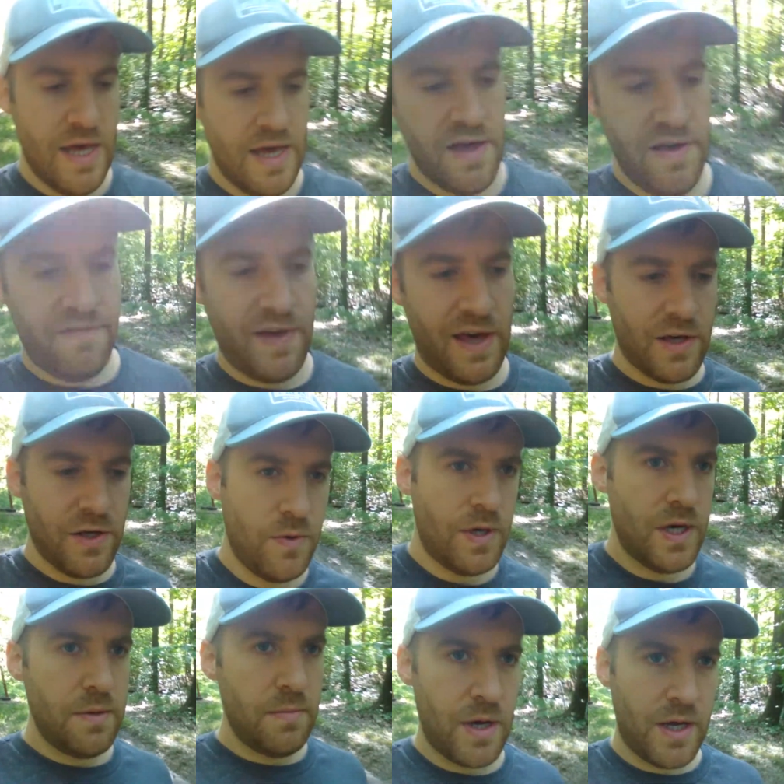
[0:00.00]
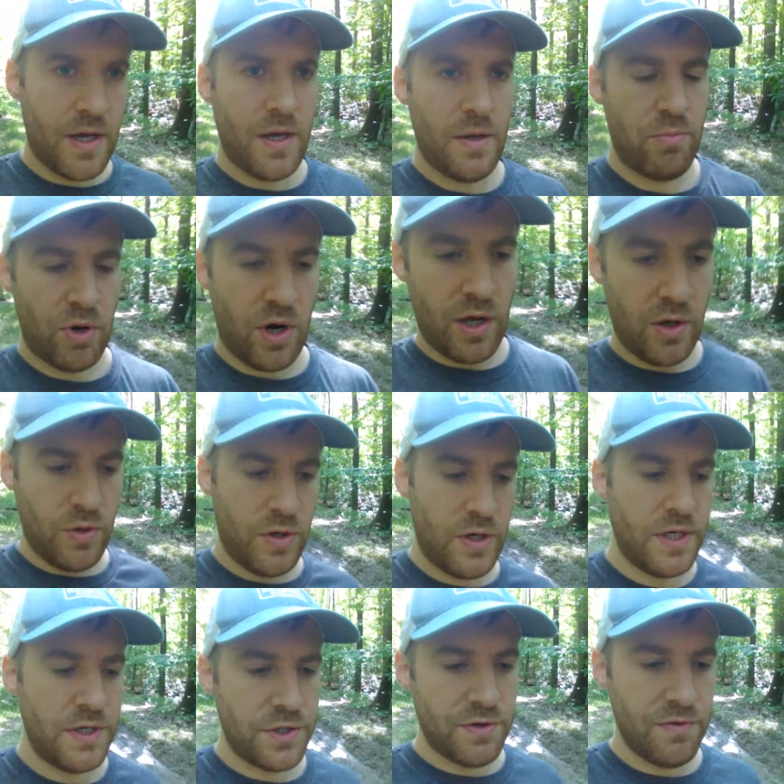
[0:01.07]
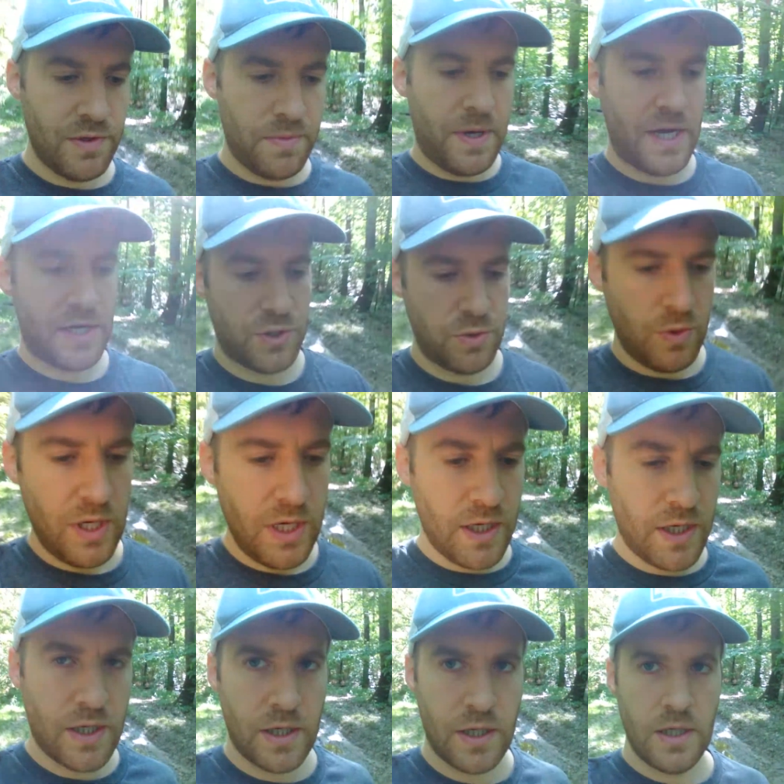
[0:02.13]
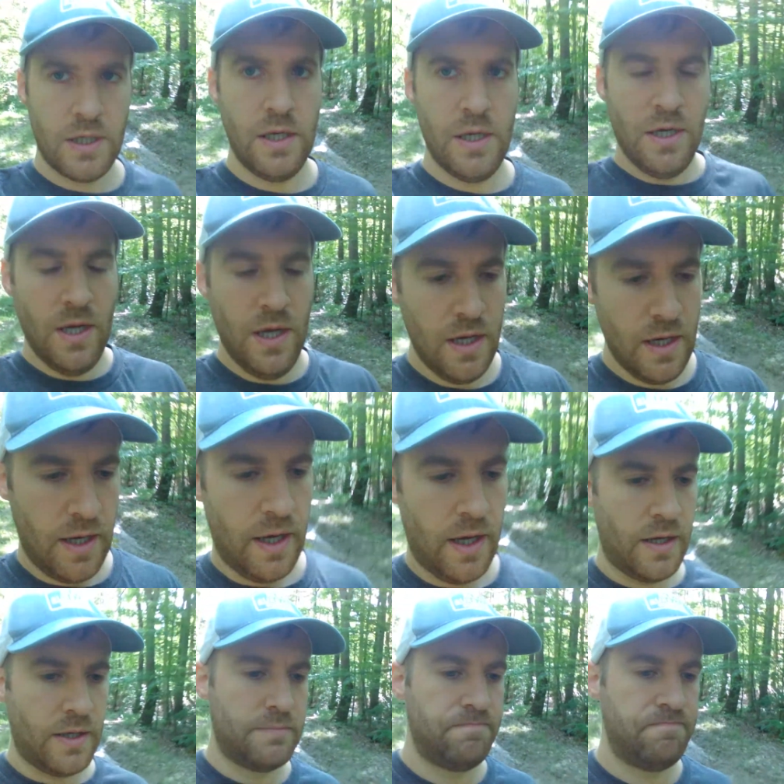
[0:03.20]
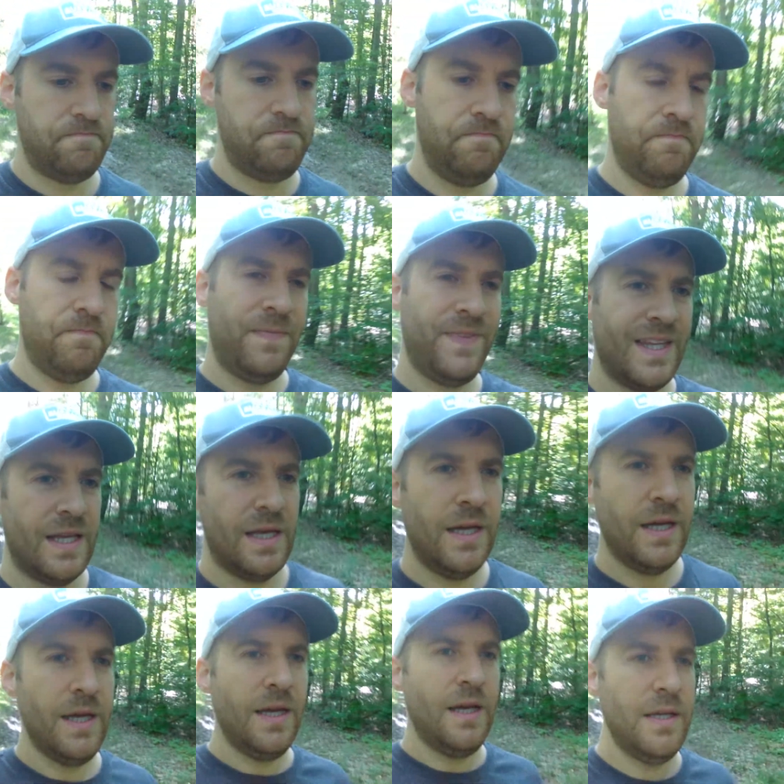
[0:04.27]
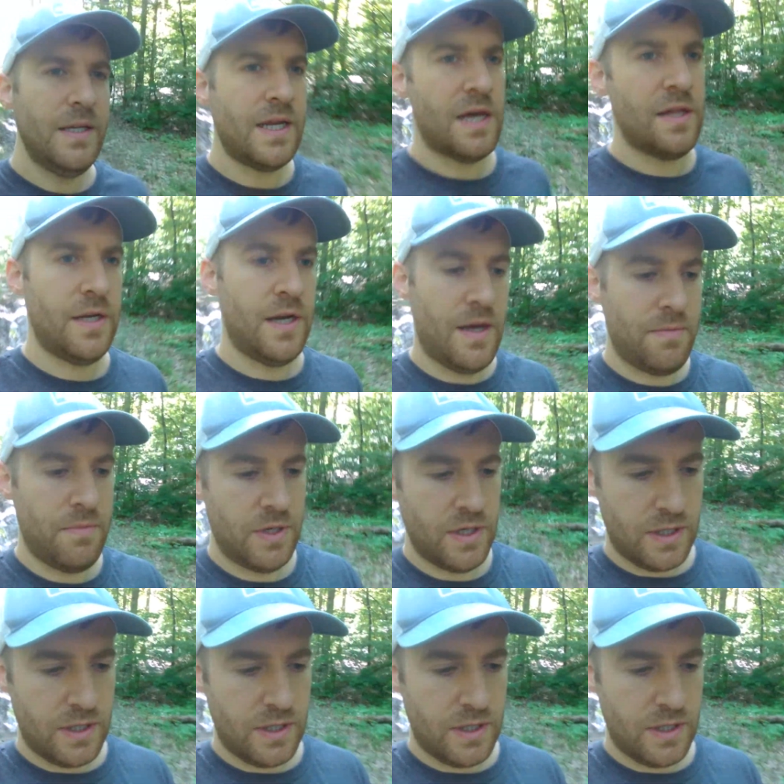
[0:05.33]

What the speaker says: evaluate my priorities over the past week. Now that I'm,